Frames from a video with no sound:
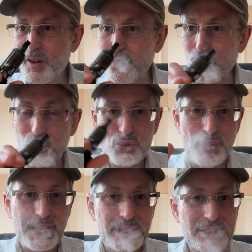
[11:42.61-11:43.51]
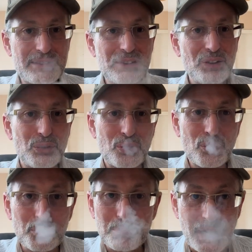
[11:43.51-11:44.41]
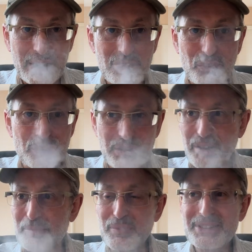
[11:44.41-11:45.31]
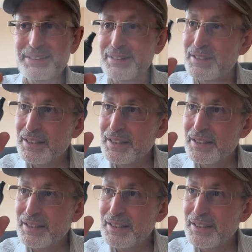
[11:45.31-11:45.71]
or Drake's, or Black Note, yeah, but